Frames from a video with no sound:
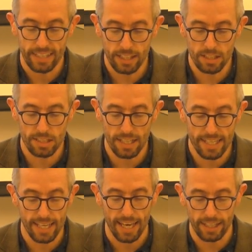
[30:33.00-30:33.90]
he is
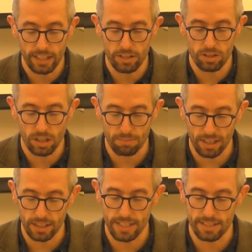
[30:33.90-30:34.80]
like any other
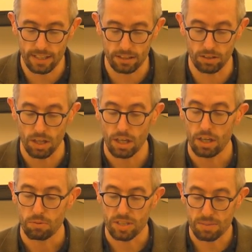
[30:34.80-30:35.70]
commodity seller,
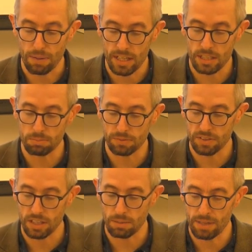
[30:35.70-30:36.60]
responsible
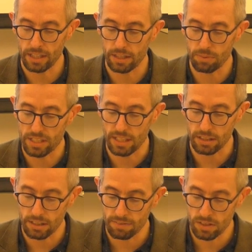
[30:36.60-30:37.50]
for the commodity which he
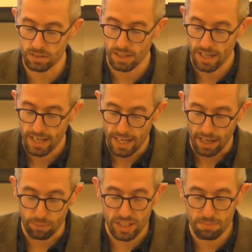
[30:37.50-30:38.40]
delivers,
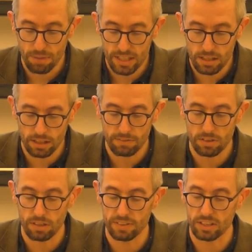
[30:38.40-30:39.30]
and which he must
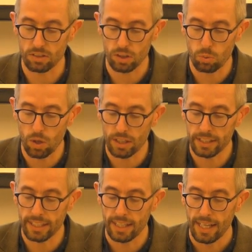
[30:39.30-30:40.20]
deliver of a certain
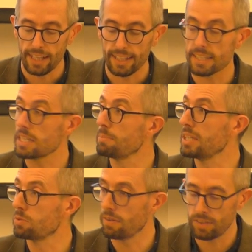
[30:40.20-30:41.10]
quality, lest he be
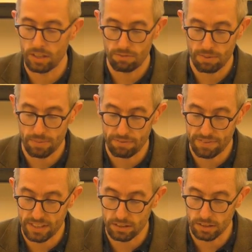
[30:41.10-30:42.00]
driven from the
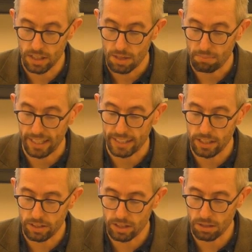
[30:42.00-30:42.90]
field by
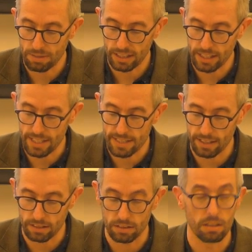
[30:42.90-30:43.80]
another commodity
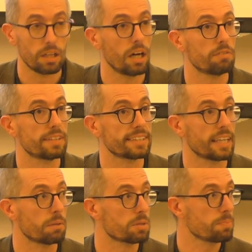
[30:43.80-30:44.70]
seller of the
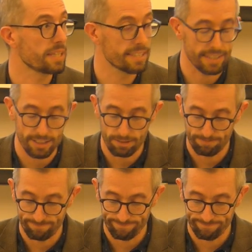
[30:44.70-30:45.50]
same species.